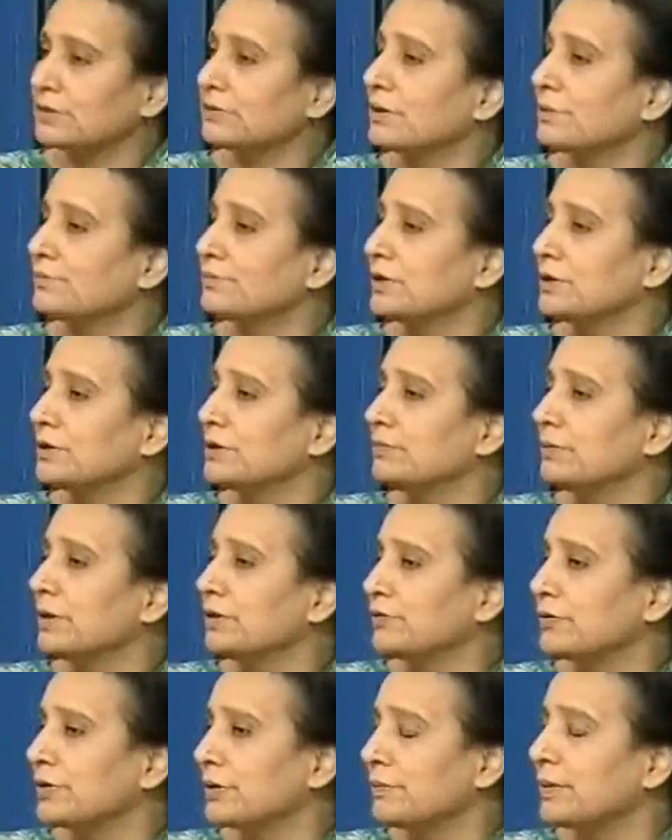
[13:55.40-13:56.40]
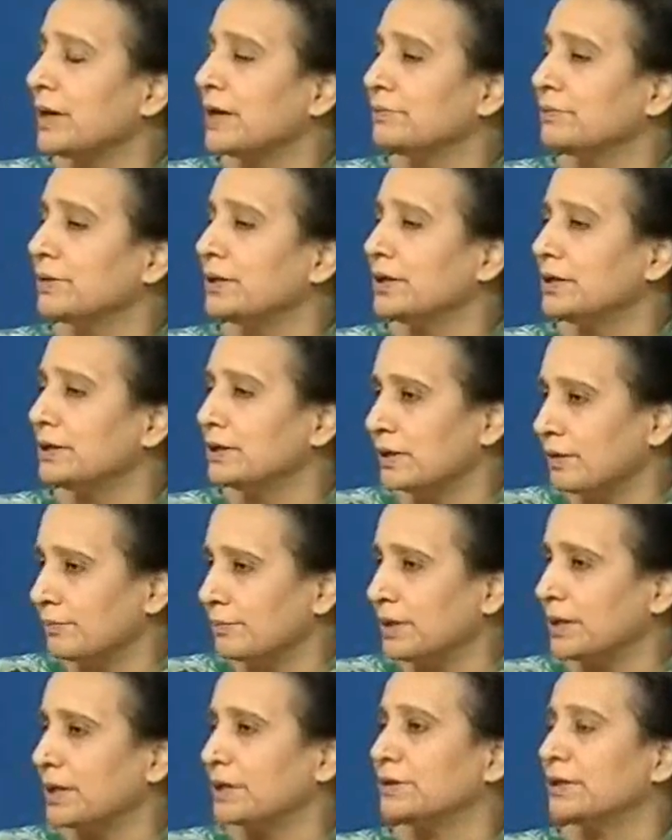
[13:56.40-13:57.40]
Sahab said about Rahman Malik
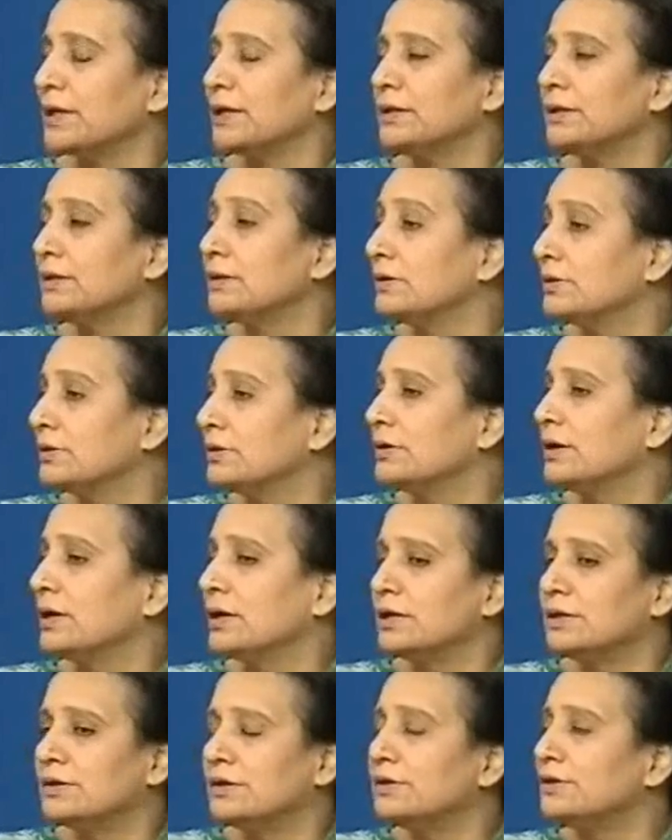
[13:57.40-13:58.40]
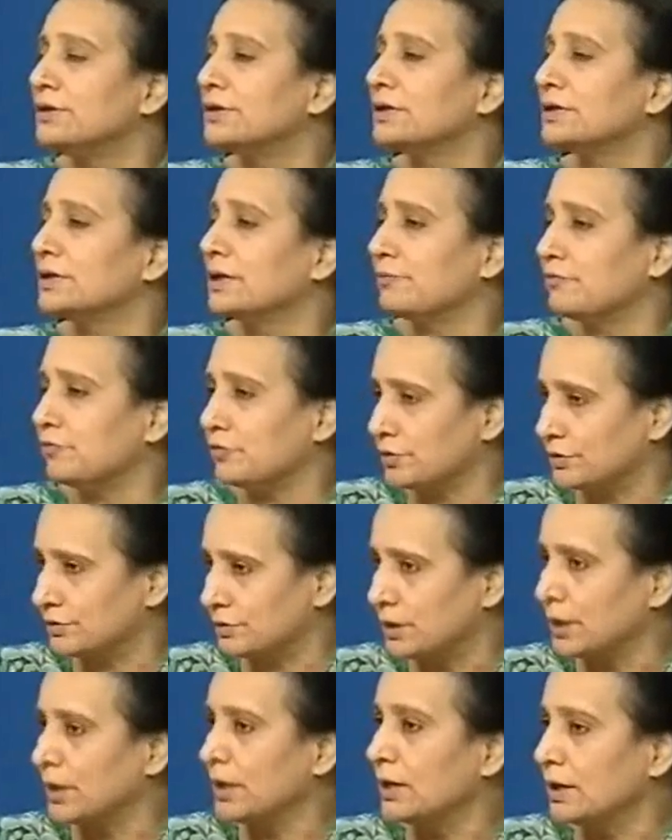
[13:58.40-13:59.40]
coming and then he didn't turn up for
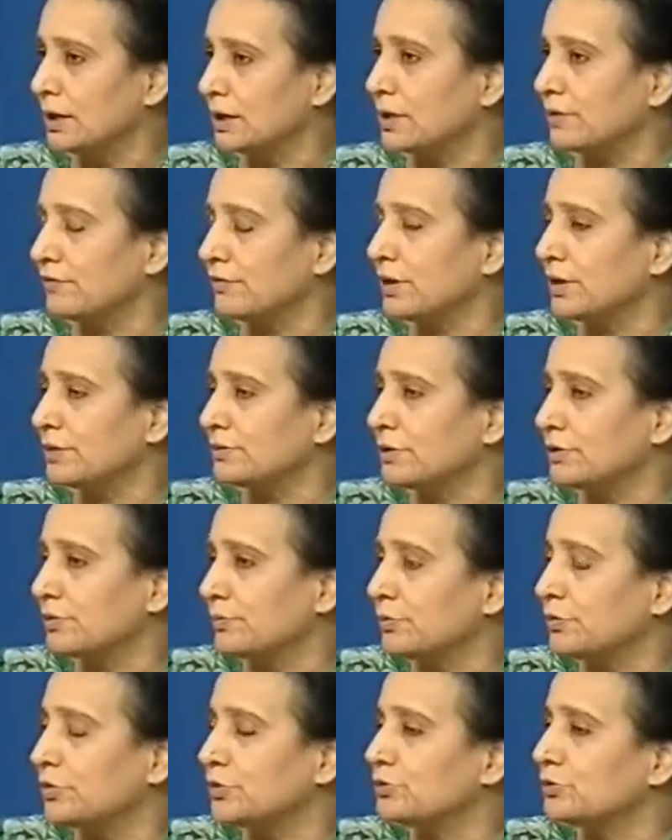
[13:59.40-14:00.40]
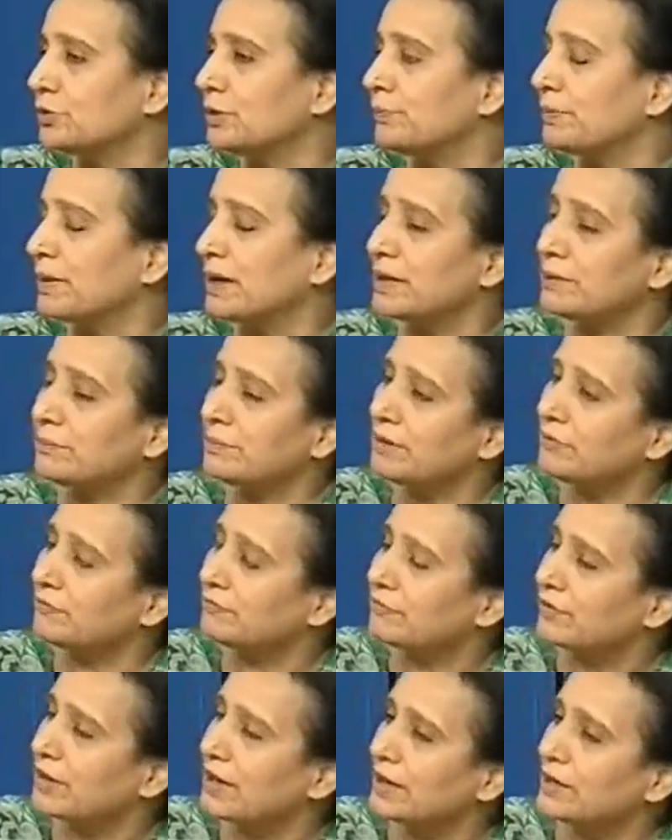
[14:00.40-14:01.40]
the giving the report to the Parliament,
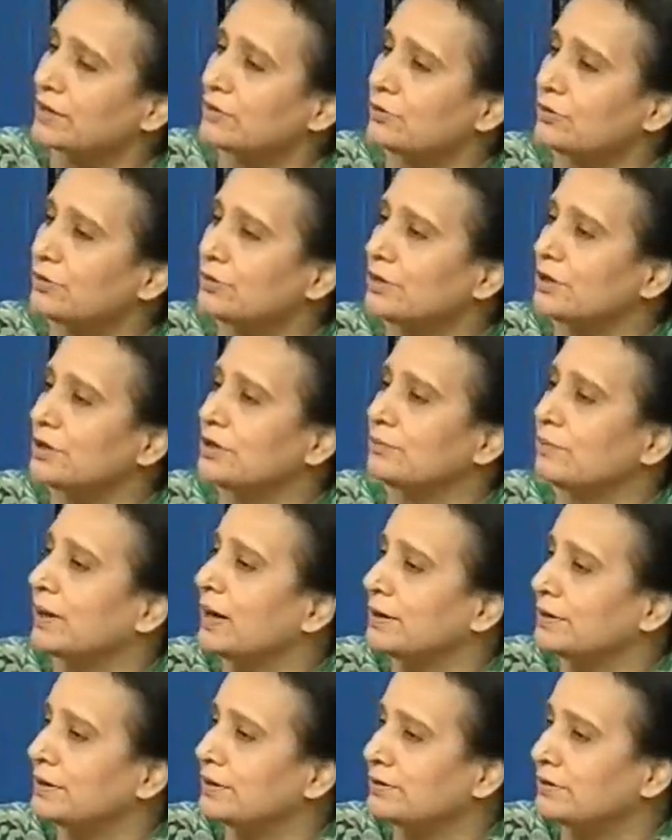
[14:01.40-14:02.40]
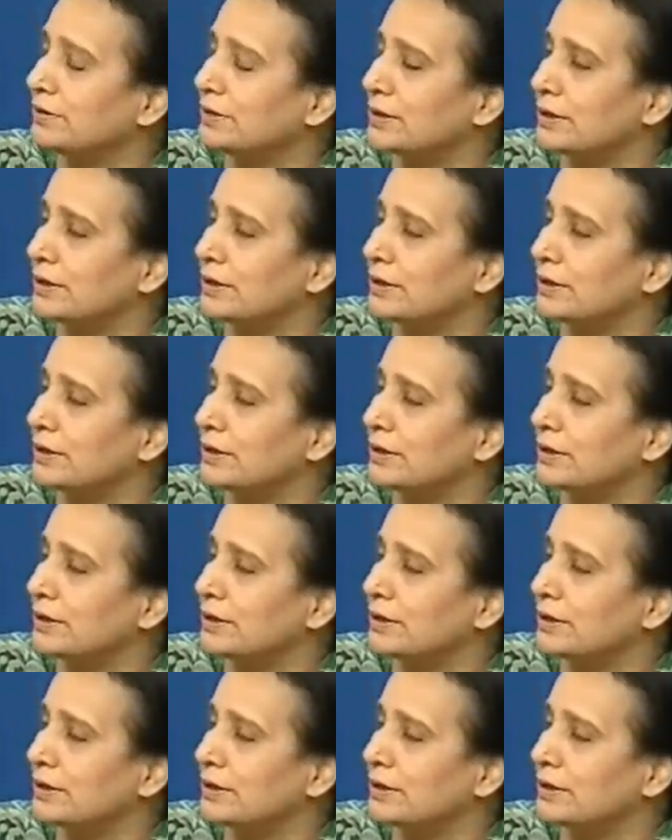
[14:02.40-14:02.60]
why don't they demand it